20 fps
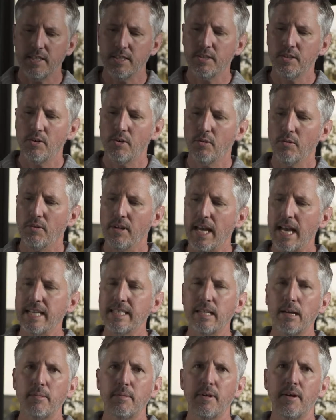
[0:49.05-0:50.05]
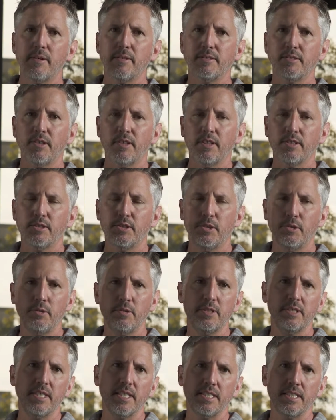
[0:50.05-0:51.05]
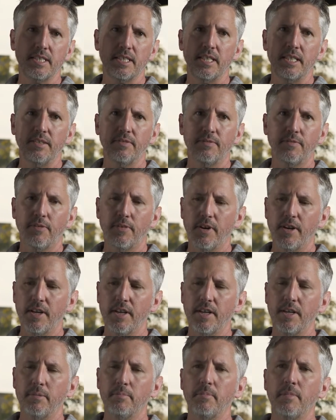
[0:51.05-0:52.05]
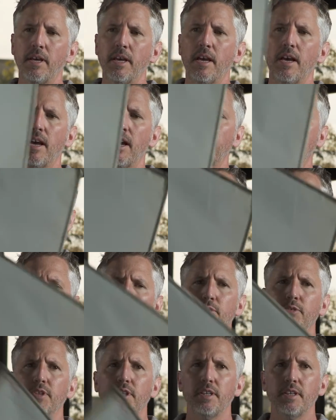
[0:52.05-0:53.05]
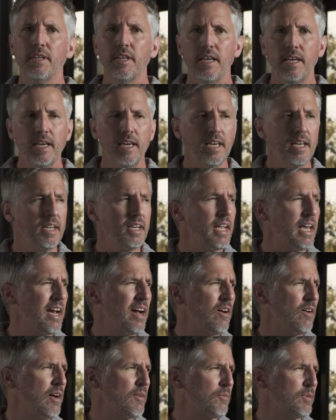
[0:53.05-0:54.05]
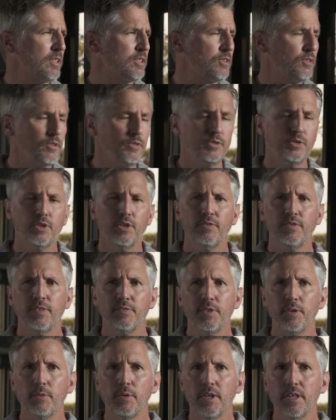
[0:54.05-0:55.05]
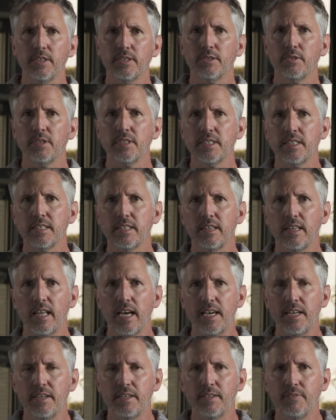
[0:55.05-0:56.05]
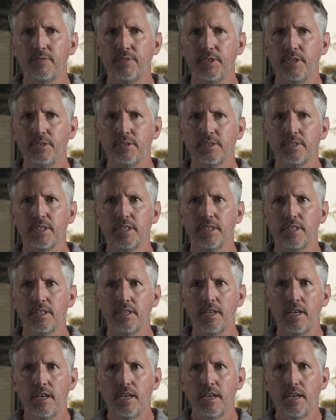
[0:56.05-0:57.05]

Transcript: so last time I was on a 216 frame of diffusion, and now I went to 251. So this is lighter diffusion.